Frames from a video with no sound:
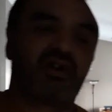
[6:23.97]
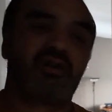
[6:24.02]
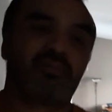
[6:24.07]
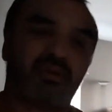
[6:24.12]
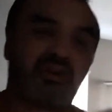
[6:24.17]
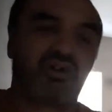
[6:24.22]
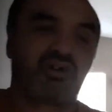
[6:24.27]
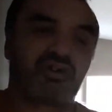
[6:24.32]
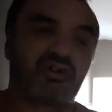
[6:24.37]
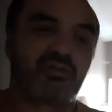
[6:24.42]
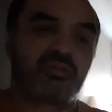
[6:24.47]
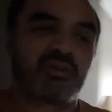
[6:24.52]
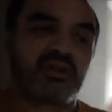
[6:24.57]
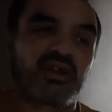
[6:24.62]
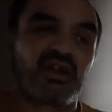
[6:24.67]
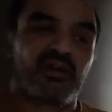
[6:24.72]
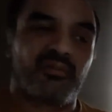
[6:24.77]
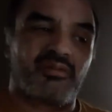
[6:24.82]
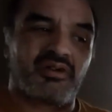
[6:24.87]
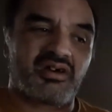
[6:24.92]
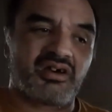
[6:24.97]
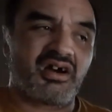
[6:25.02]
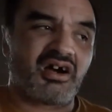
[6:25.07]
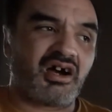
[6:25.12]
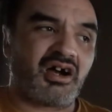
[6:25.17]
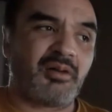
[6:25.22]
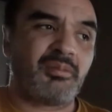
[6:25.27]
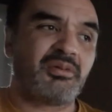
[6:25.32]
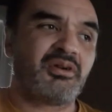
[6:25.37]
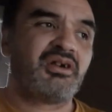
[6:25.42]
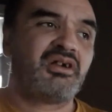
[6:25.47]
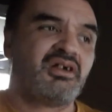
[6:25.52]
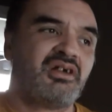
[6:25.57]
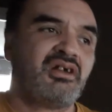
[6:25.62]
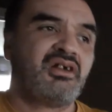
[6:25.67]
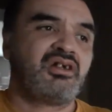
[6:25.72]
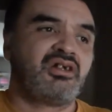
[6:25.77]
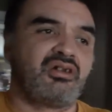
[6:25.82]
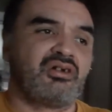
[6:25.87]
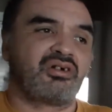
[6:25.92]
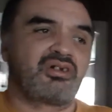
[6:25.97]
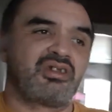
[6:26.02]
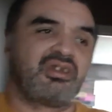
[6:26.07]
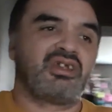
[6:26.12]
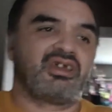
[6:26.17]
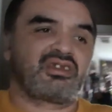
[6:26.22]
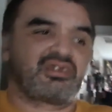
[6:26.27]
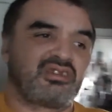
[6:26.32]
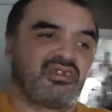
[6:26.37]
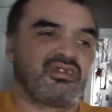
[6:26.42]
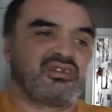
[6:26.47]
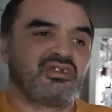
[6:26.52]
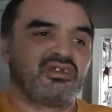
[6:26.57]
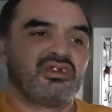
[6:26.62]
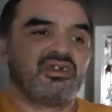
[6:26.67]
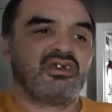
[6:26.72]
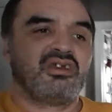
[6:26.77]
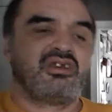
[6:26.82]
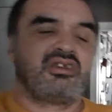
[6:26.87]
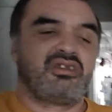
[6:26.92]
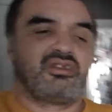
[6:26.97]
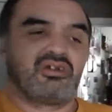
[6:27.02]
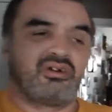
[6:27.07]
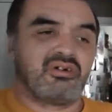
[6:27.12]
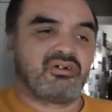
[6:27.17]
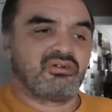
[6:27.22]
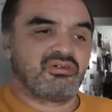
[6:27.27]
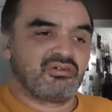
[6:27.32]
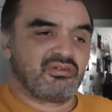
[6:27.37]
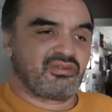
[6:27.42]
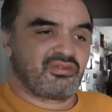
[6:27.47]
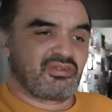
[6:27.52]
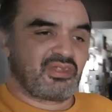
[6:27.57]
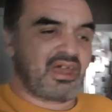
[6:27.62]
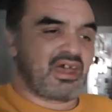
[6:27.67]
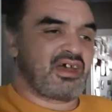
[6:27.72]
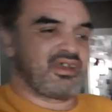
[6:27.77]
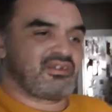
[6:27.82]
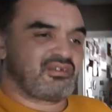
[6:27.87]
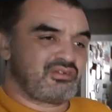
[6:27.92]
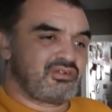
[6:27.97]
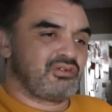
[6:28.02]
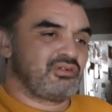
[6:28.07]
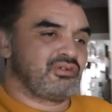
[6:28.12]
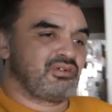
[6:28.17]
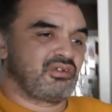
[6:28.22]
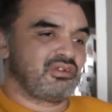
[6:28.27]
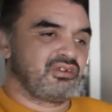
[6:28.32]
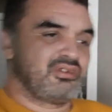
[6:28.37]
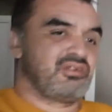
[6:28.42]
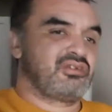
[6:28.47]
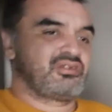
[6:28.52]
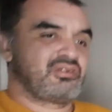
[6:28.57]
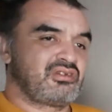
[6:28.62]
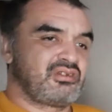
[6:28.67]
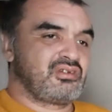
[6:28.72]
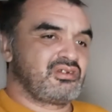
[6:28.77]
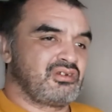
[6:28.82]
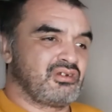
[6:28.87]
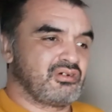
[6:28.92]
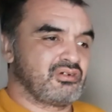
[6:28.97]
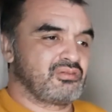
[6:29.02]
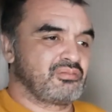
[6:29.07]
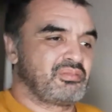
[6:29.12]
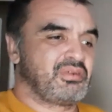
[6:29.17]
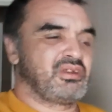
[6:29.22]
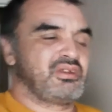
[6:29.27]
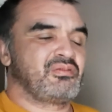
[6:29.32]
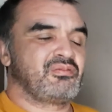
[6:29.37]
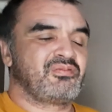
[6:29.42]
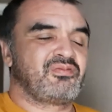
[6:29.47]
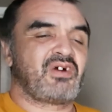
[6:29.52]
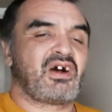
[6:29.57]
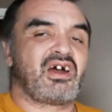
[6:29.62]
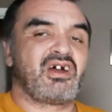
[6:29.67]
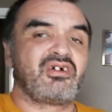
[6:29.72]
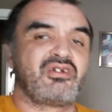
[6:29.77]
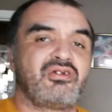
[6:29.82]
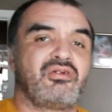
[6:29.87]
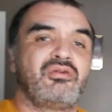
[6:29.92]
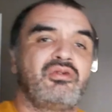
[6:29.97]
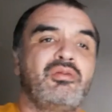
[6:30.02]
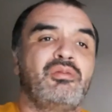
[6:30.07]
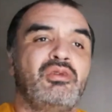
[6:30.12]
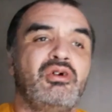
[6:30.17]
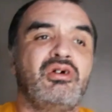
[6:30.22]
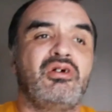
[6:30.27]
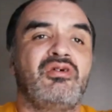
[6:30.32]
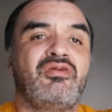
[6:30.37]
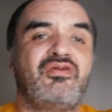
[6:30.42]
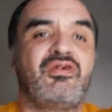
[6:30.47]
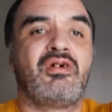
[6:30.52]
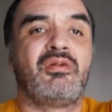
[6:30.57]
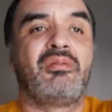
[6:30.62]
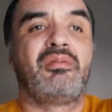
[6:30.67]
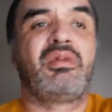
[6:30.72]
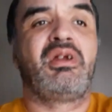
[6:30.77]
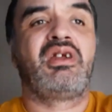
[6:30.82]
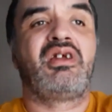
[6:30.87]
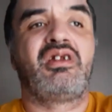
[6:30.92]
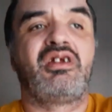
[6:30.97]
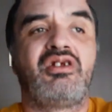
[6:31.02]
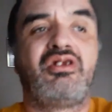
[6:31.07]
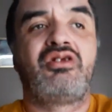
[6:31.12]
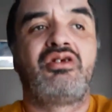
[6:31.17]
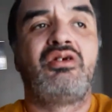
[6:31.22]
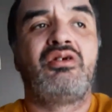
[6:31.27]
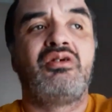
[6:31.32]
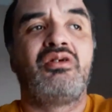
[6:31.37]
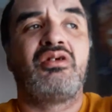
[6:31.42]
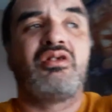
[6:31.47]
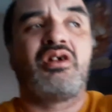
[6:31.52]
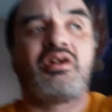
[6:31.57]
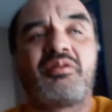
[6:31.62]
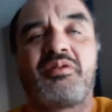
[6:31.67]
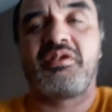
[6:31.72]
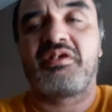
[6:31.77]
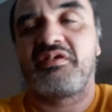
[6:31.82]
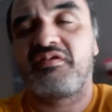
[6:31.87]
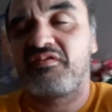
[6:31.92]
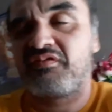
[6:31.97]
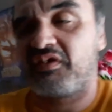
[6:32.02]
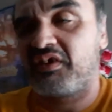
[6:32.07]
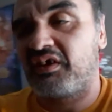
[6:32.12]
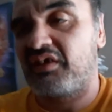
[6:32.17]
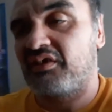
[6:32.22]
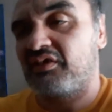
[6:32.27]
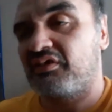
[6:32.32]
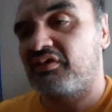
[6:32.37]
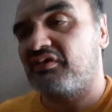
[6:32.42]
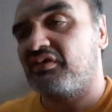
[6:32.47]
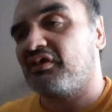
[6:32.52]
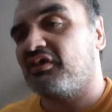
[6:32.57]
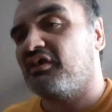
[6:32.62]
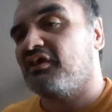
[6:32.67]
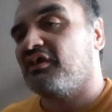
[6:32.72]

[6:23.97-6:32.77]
how Bonkers became a cop, you know, connected, you know, that to his, you know, being fired and removed from being a tune along with his friends,